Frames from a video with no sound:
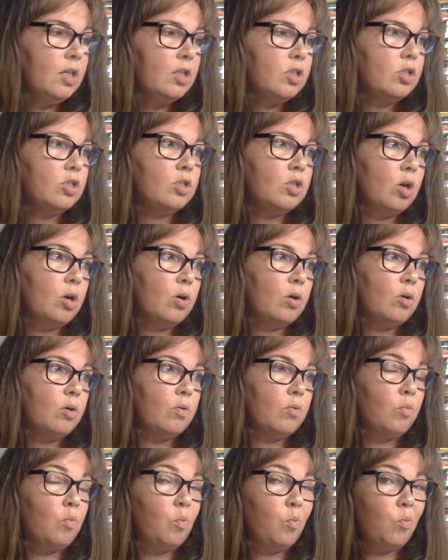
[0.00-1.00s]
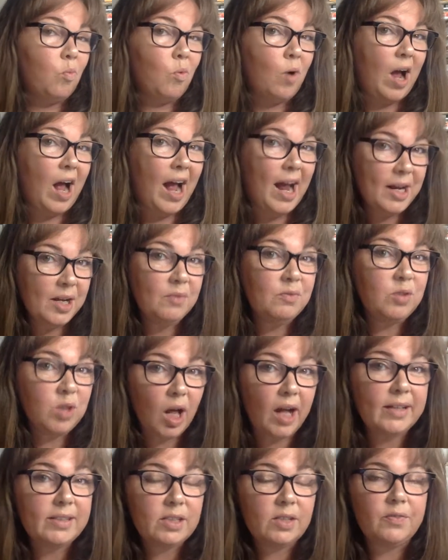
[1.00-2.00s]
So I have
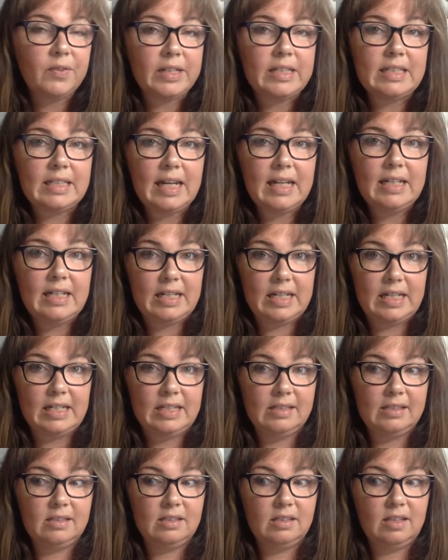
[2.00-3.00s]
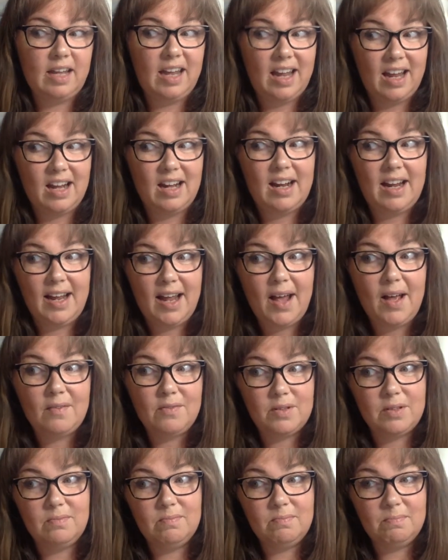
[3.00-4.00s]
lots of identities, and I have
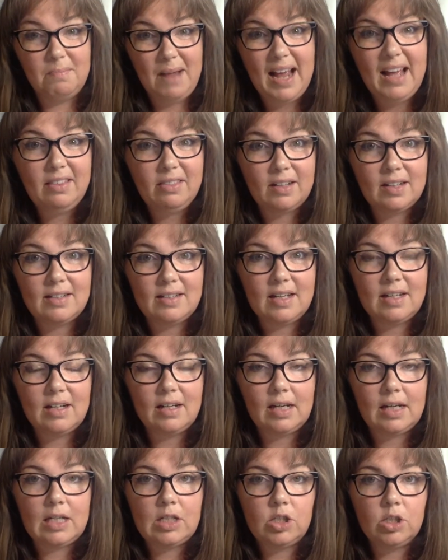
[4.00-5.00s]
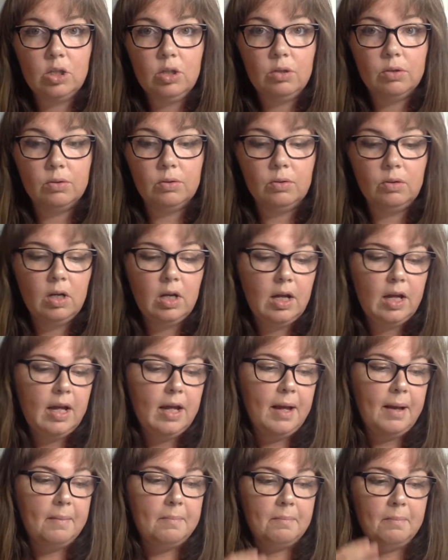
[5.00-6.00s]
a math identity too.
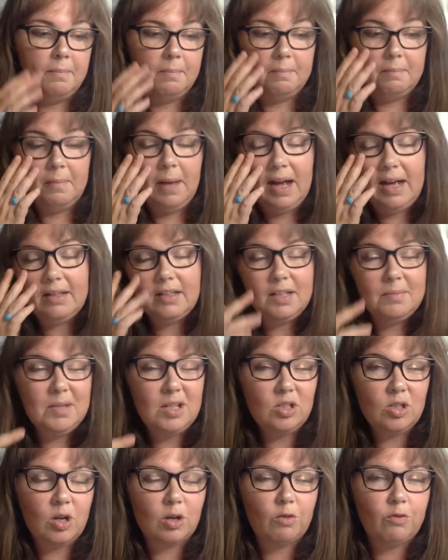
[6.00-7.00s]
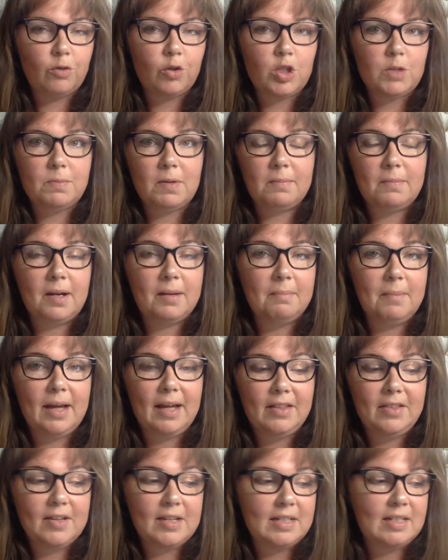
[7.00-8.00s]
Let me talk first about my
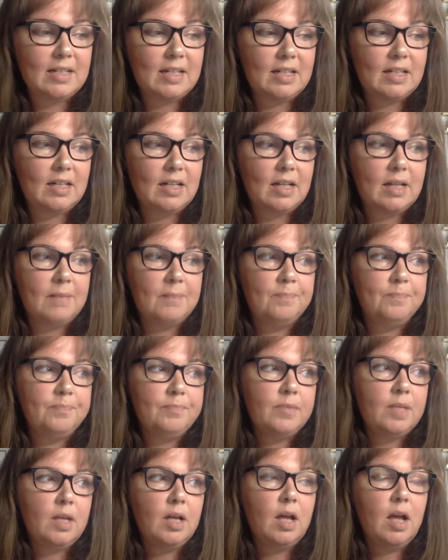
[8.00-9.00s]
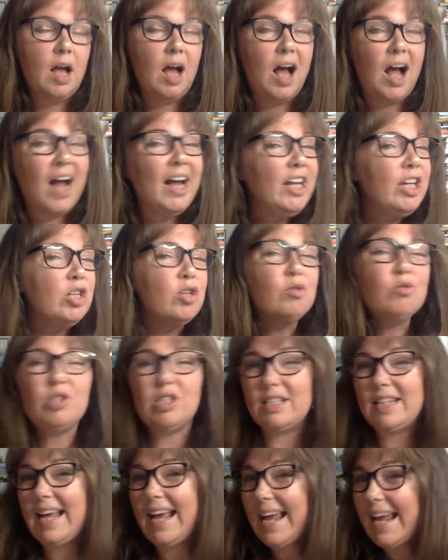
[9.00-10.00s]
math identity. I
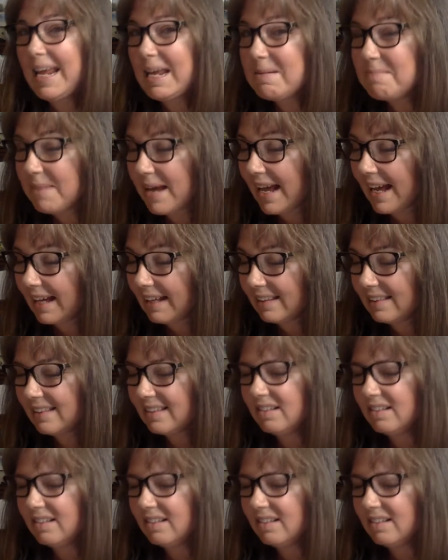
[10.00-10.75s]
used to hate math.